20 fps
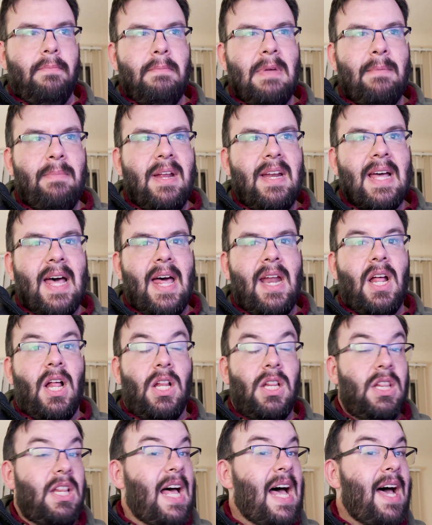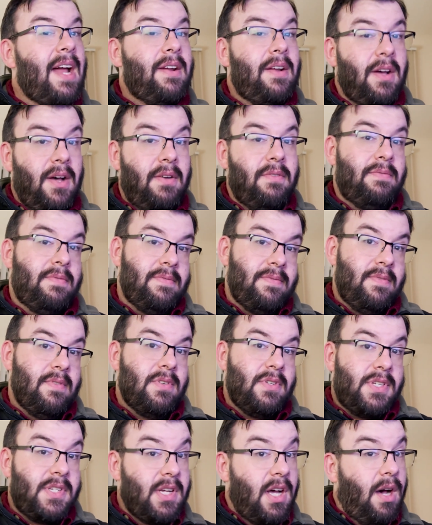Maybe not a lot of
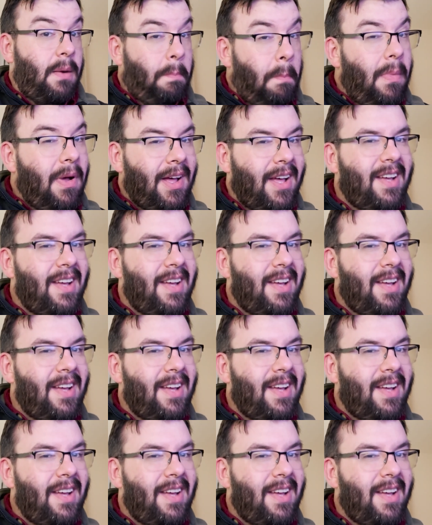some,